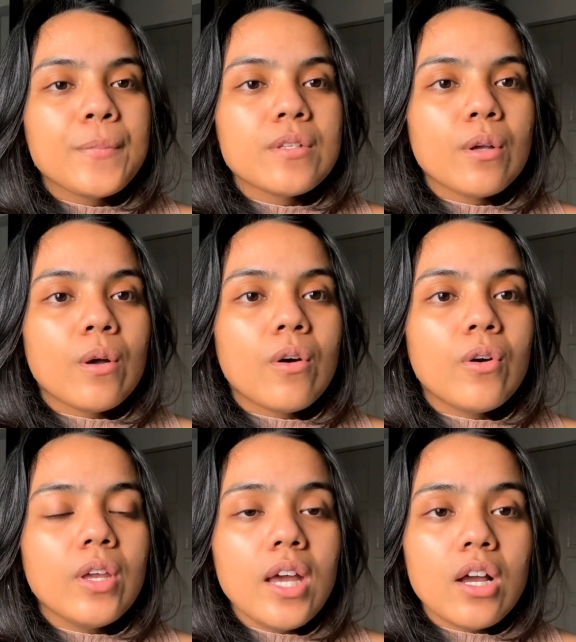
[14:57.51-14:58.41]

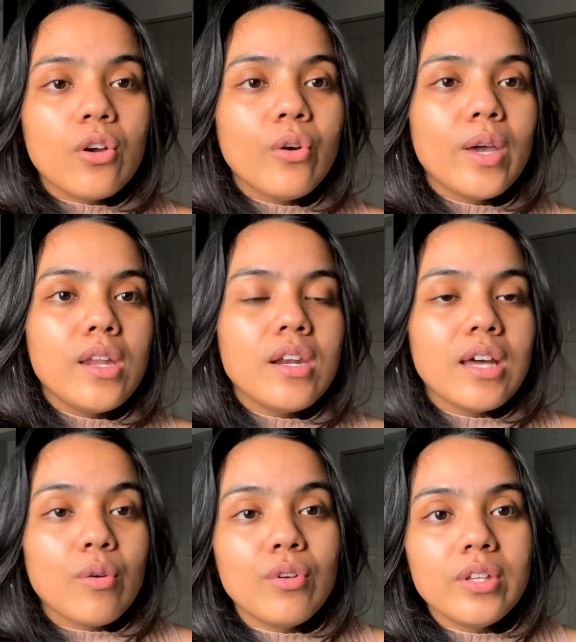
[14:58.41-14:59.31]
So yeah, go ahead and
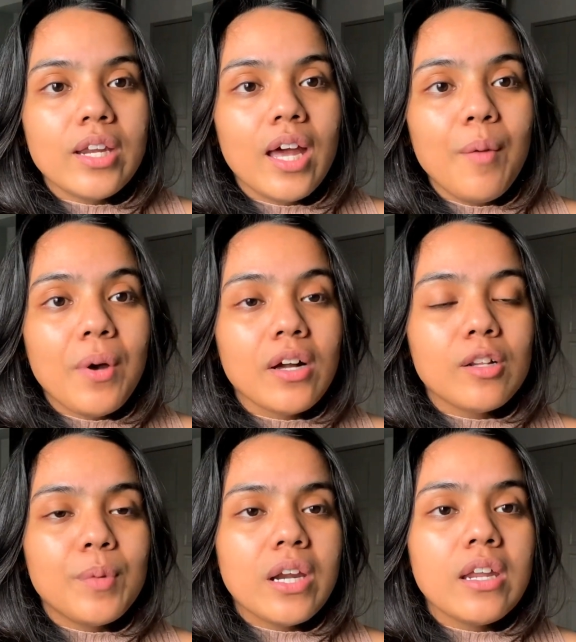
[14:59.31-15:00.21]
download that app,
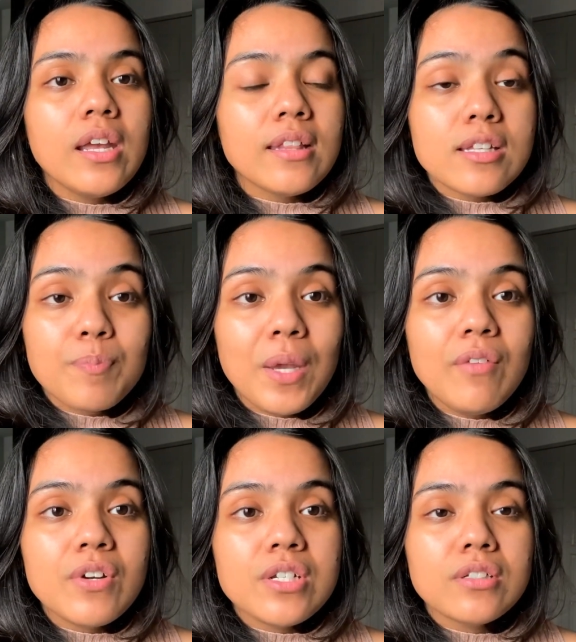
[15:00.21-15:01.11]
Huckleberry, and there's
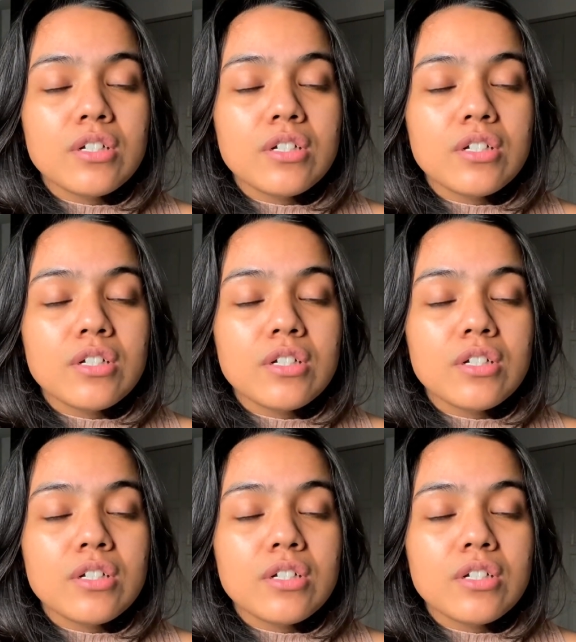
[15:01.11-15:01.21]
paid version.